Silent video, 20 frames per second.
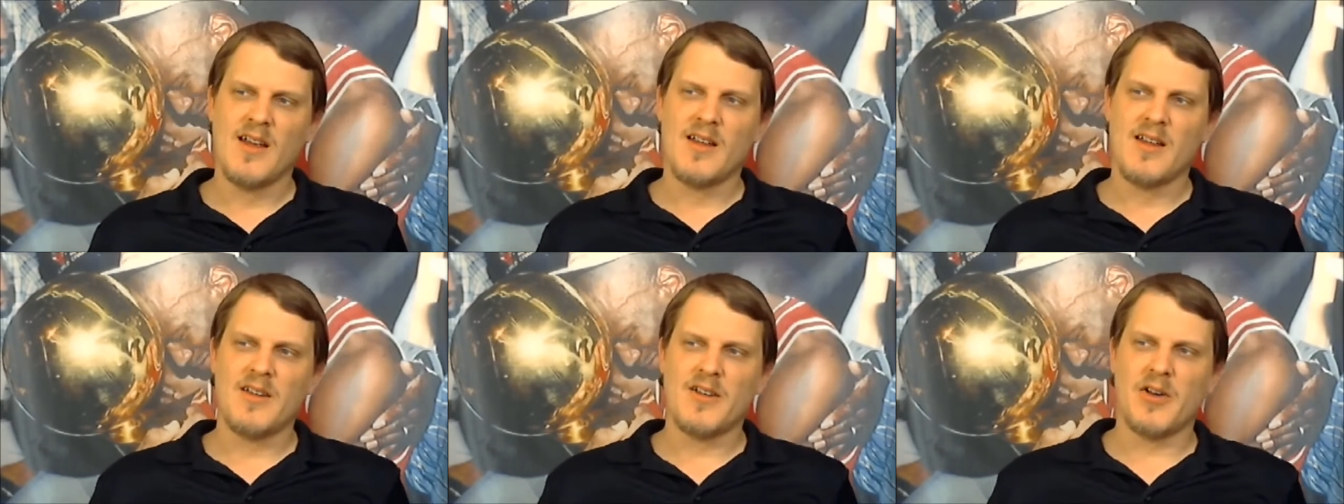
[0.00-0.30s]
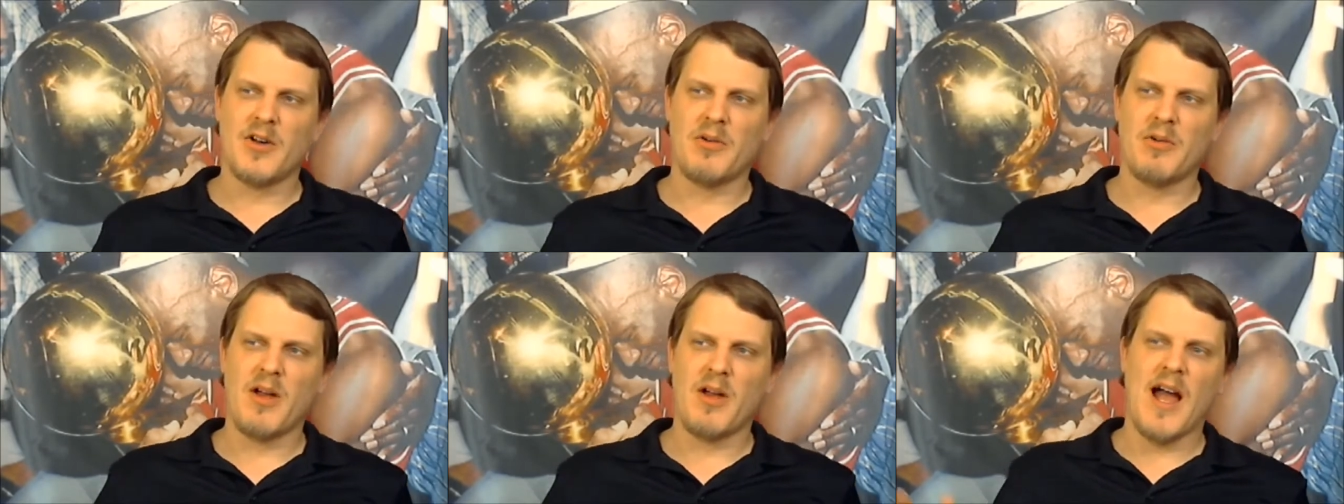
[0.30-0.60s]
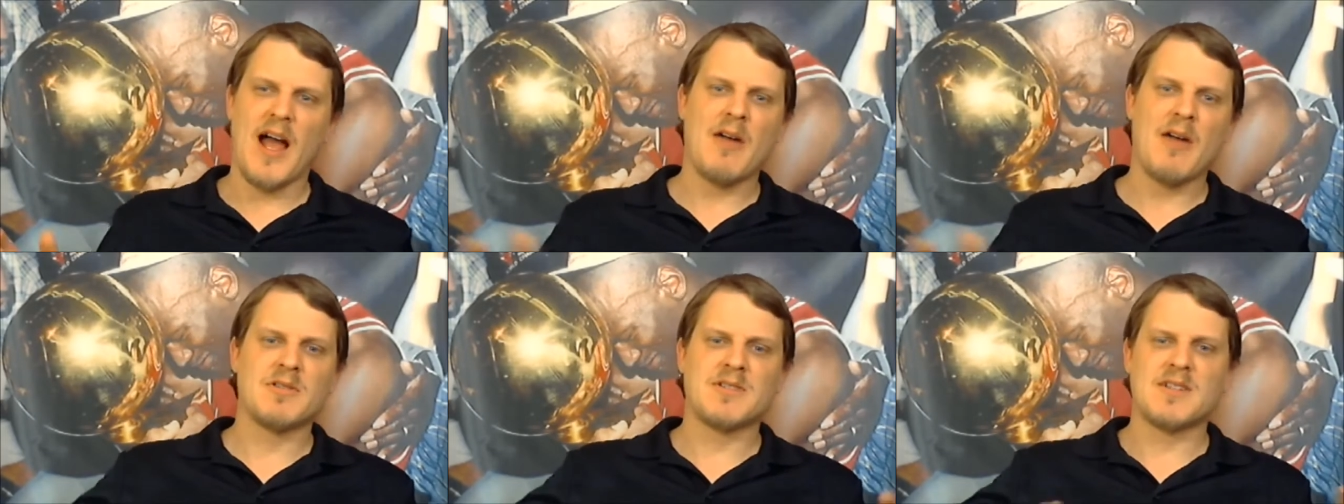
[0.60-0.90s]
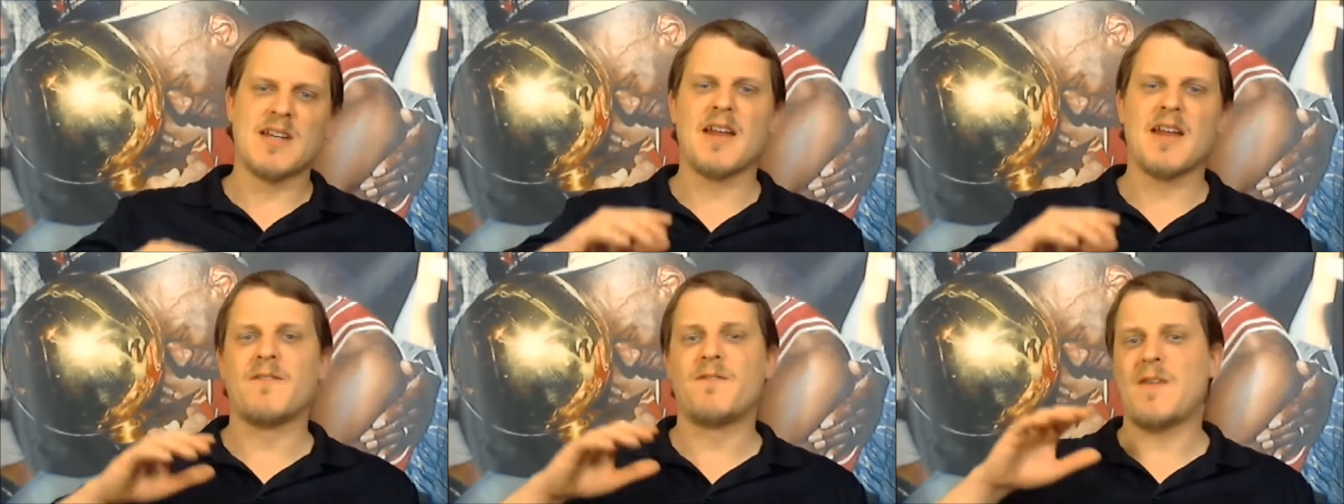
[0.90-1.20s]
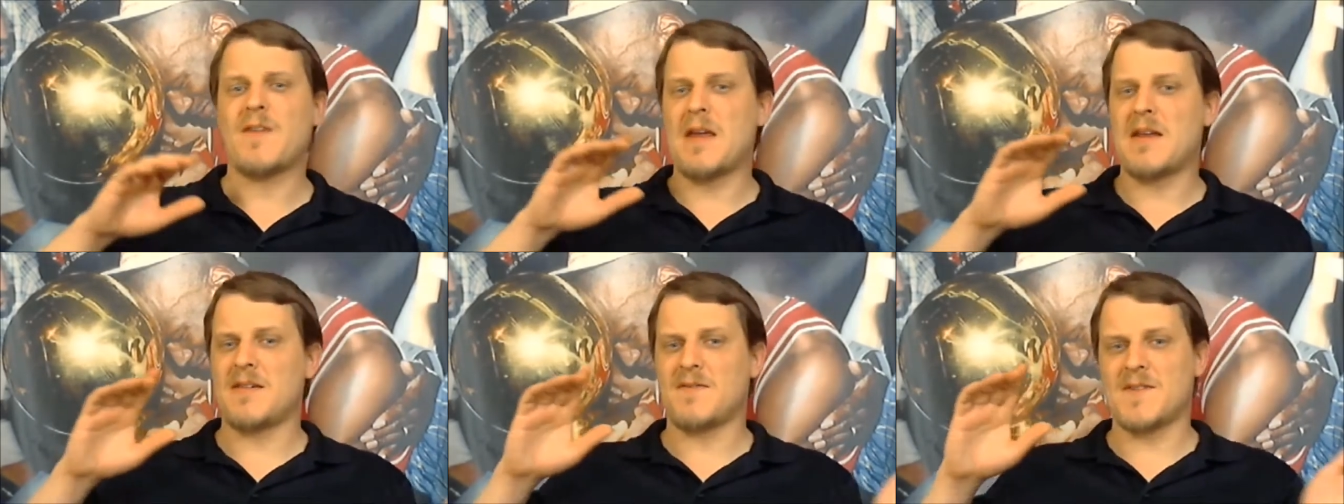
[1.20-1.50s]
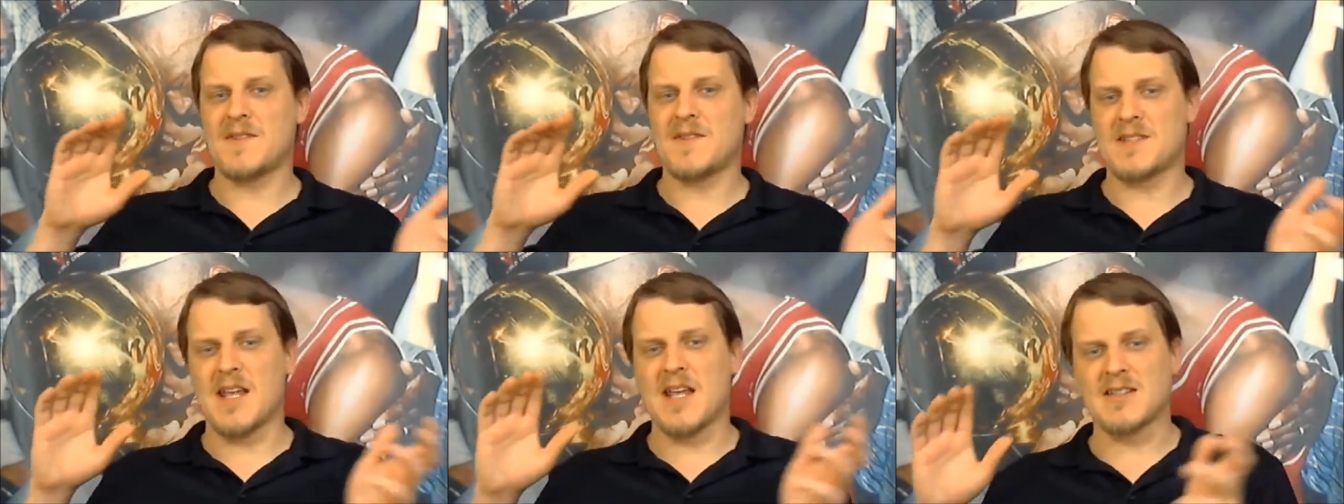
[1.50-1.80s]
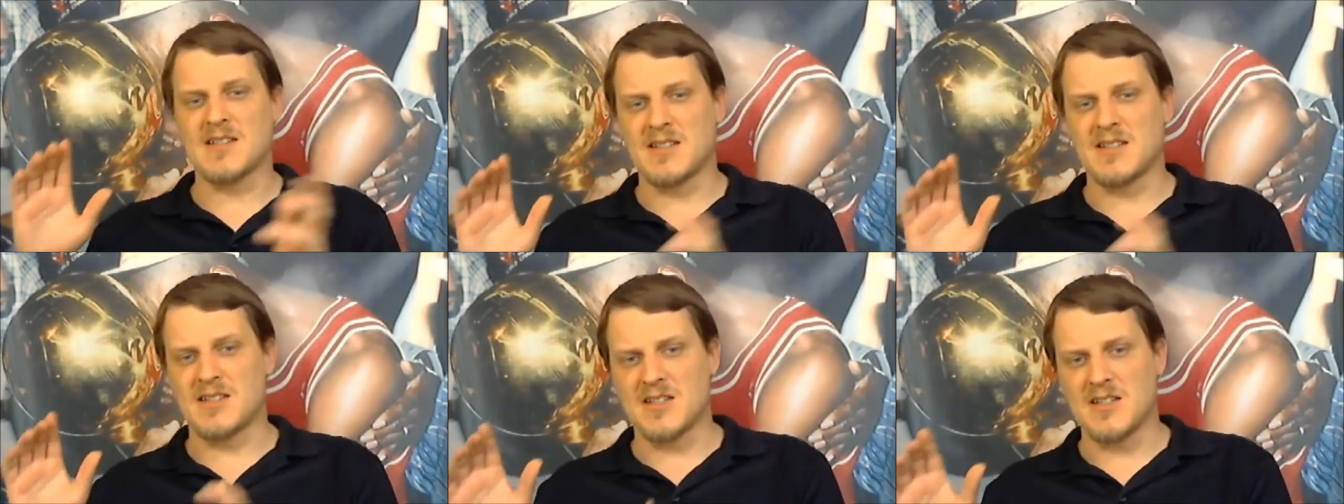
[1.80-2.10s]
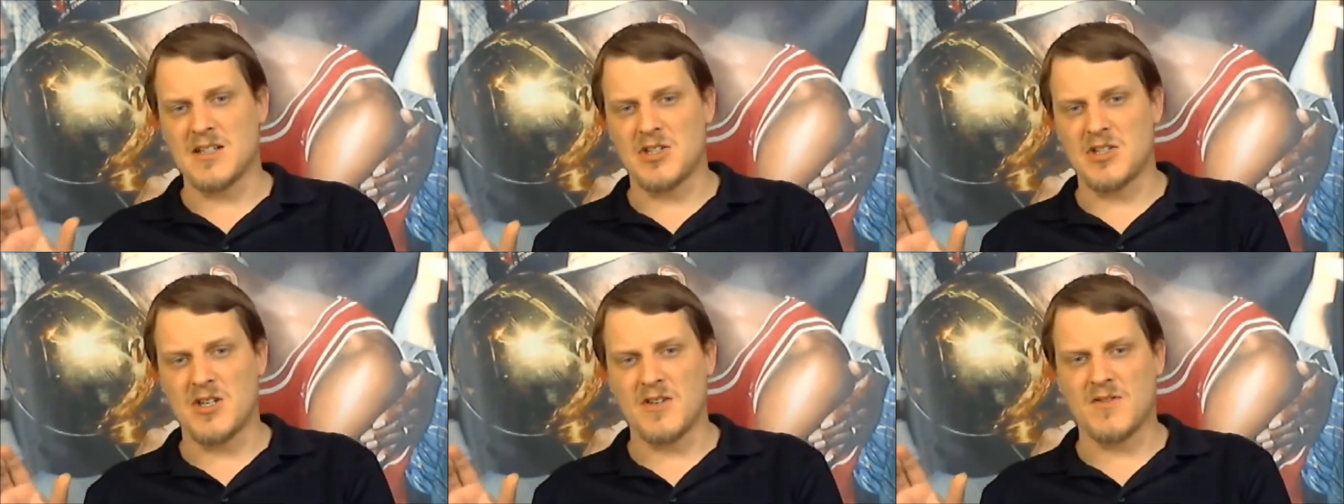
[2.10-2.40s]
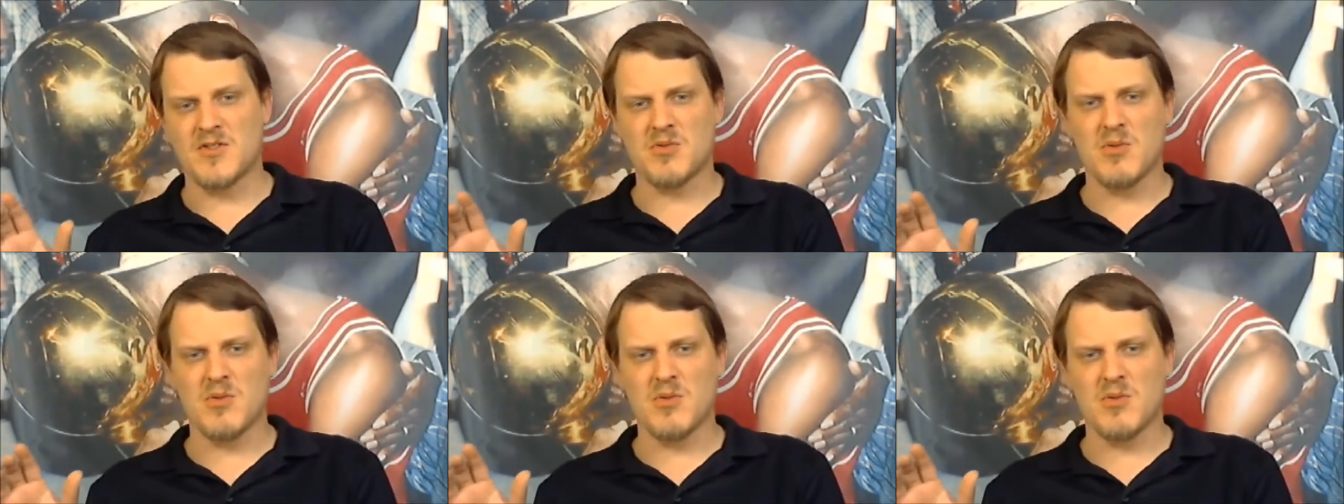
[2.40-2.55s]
you know, I was not a fan of this Kansas City Chiefs